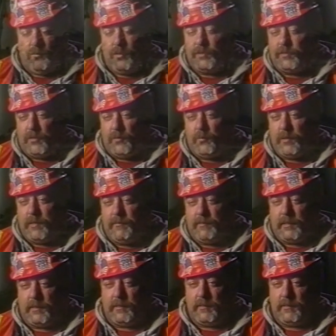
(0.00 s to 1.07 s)
more to the
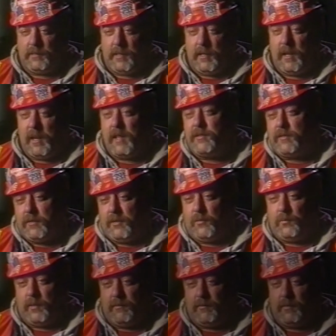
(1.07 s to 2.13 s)
weary than less to the